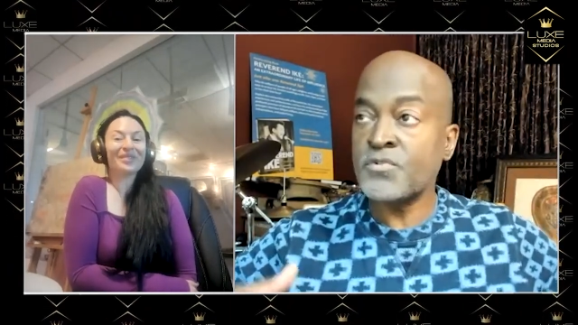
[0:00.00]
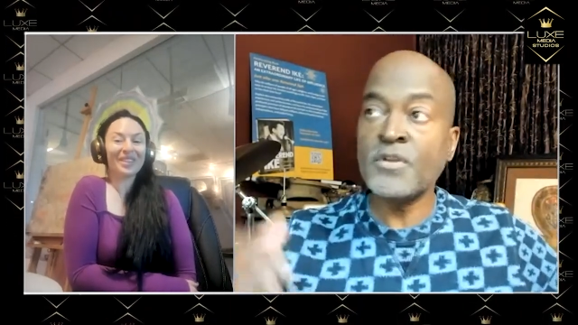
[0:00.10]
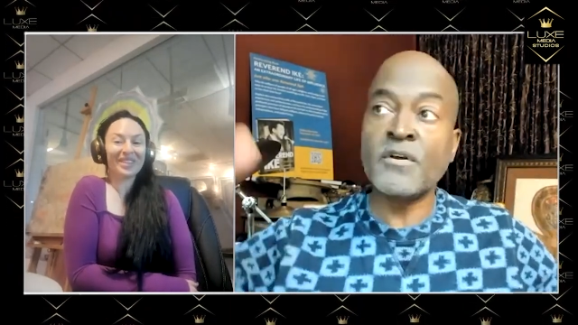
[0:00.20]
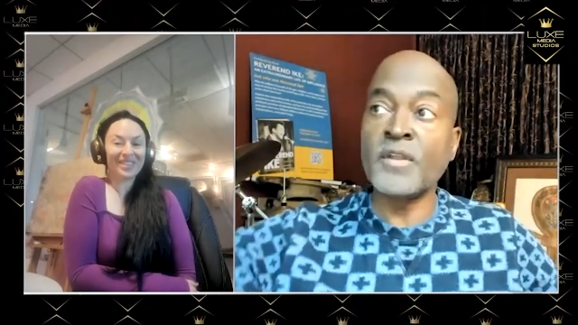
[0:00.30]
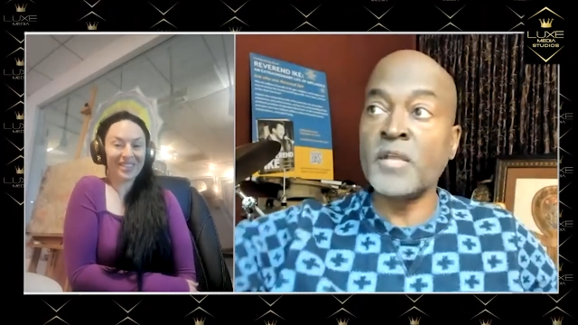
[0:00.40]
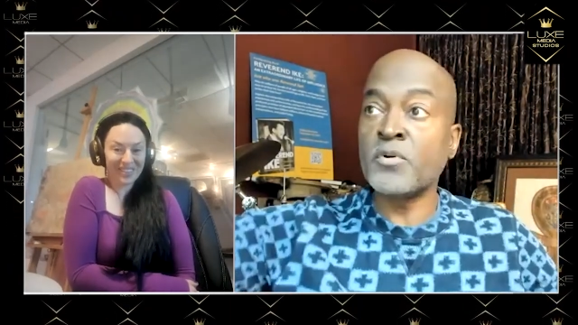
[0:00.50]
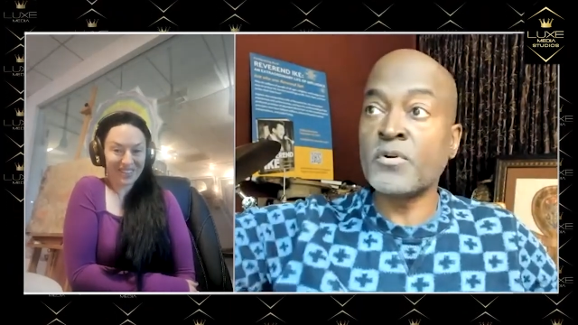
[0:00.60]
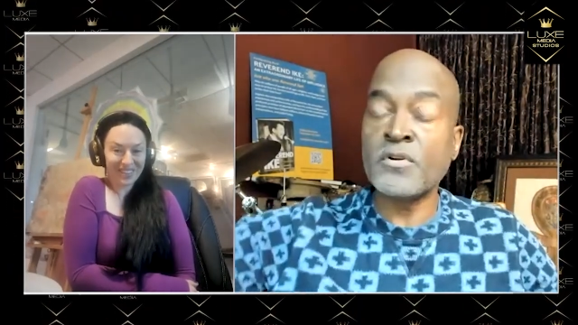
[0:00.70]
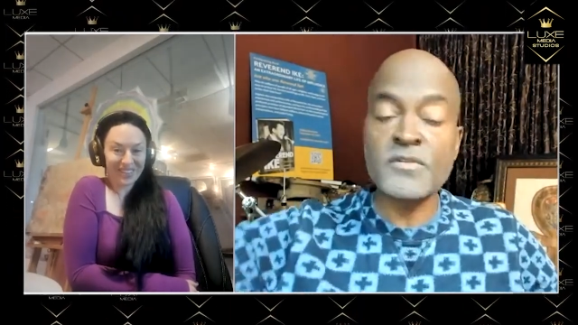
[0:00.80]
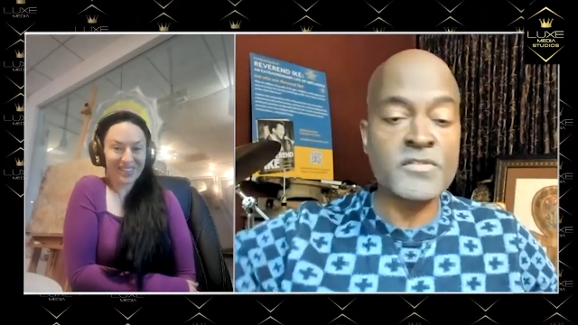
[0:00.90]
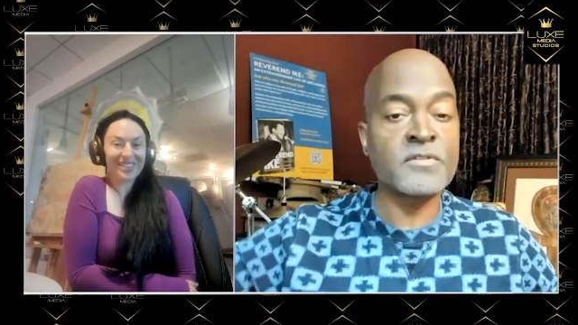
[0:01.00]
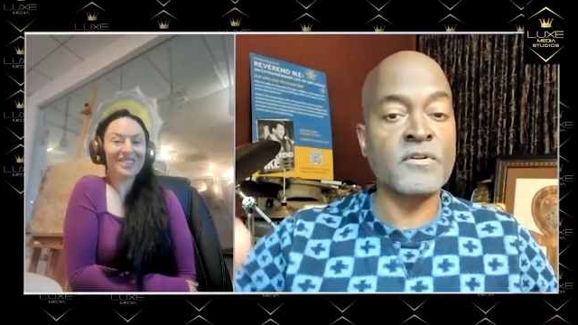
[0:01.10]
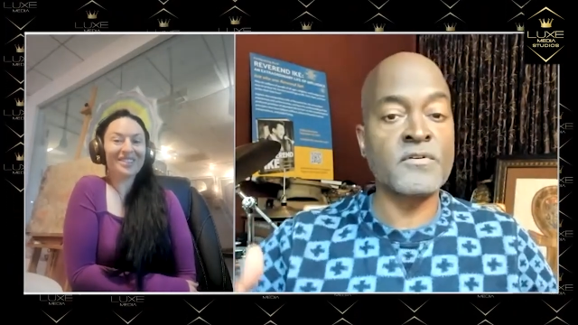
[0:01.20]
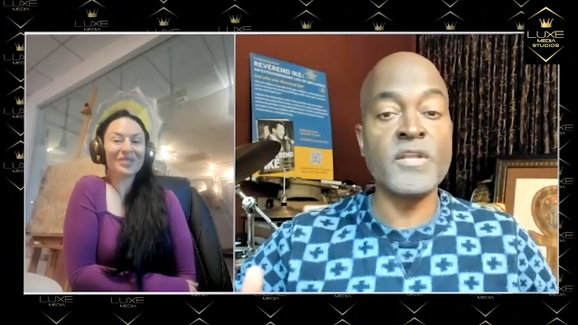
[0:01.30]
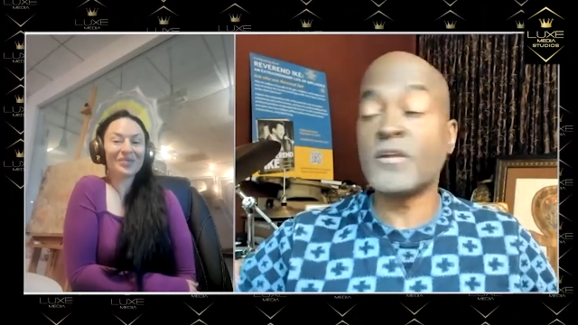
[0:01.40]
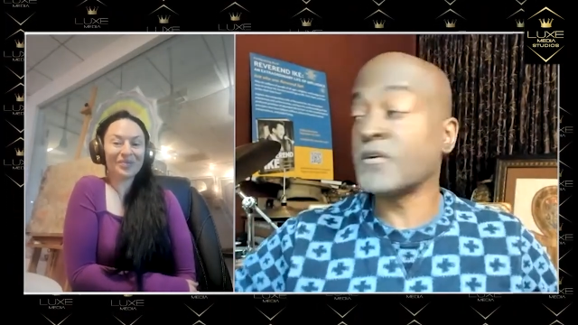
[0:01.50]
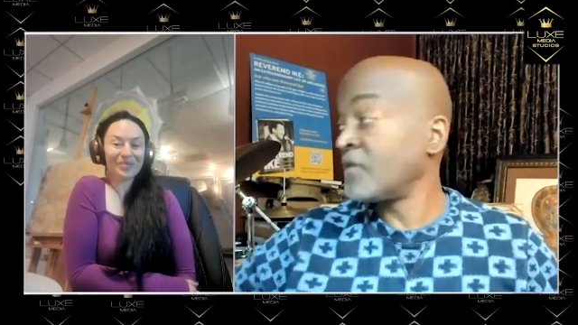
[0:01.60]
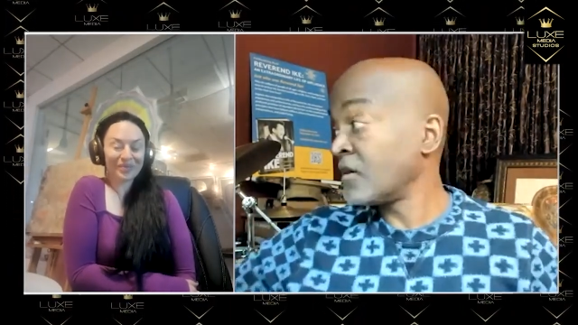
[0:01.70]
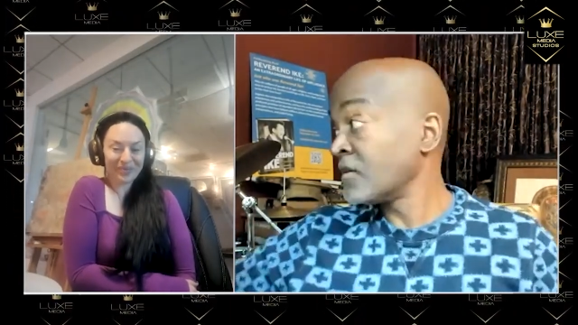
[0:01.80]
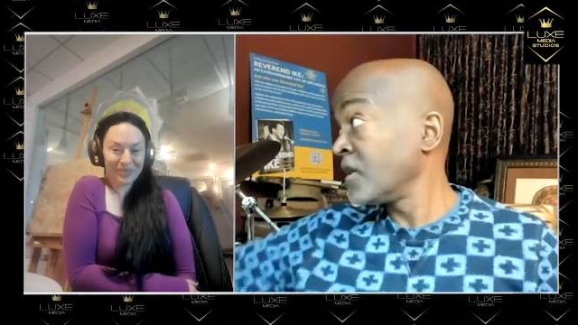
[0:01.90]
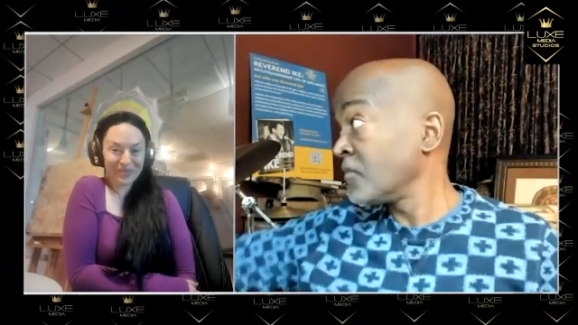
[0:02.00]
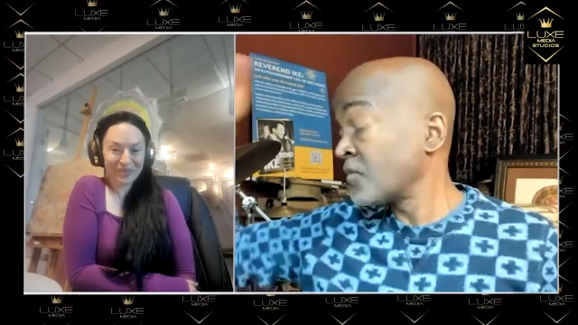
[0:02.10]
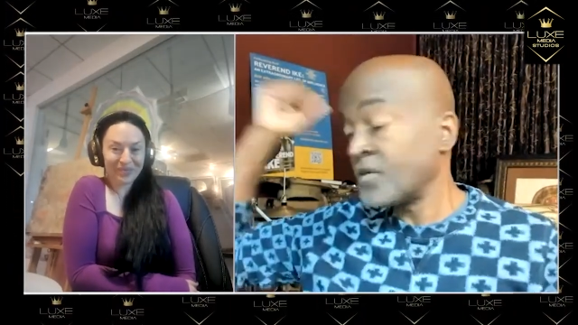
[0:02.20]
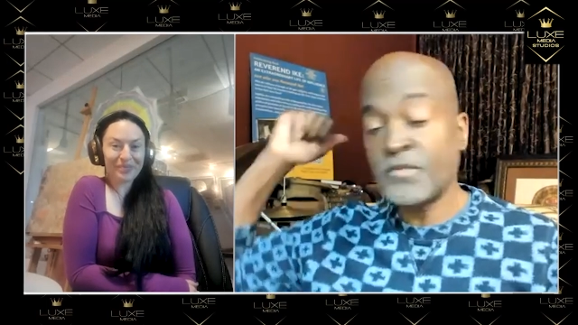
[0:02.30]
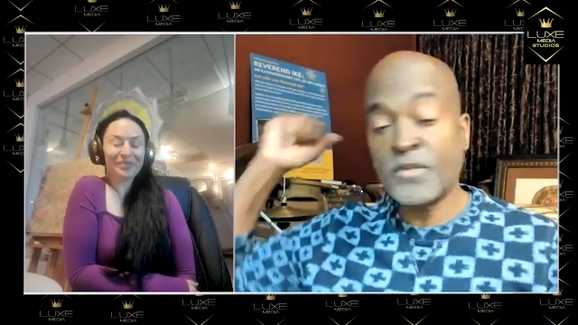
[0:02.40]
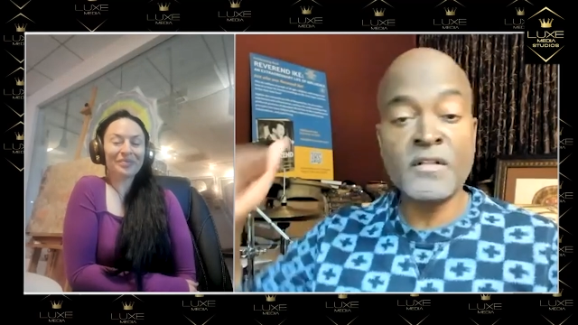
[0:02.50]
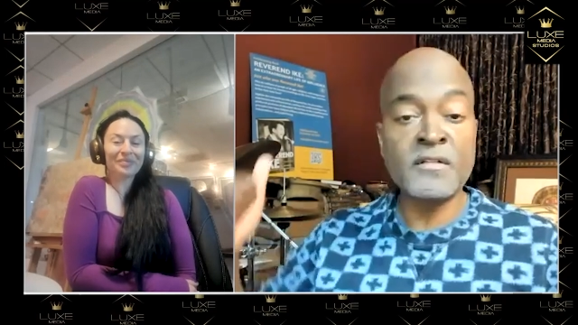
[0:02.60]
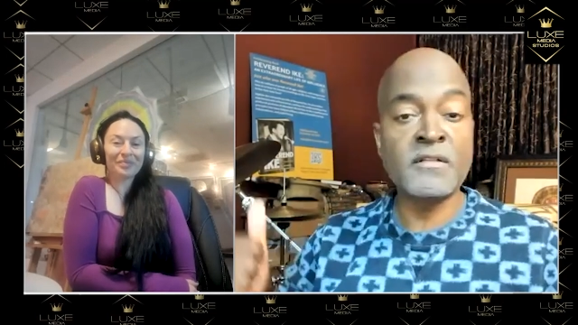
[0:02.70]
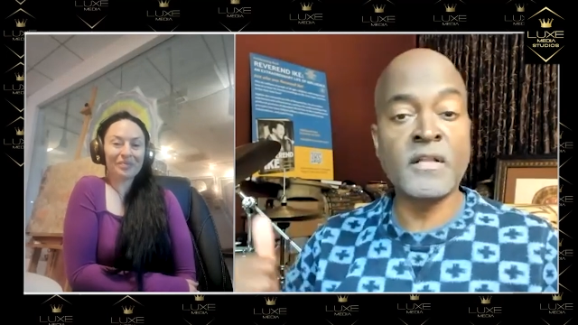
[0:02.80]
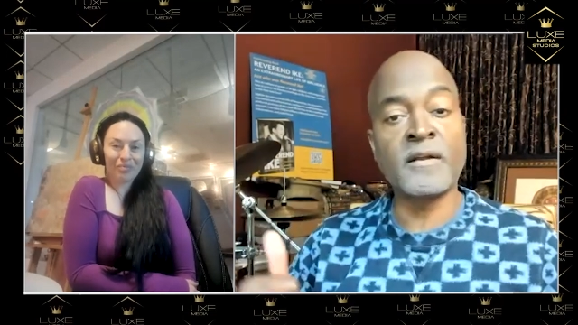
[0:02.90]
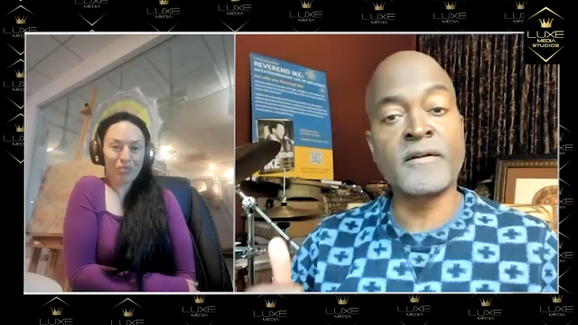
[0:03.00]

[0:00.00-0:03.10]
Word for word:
Speaker 1: our neighbor across the creek, our neighbor up the hill there.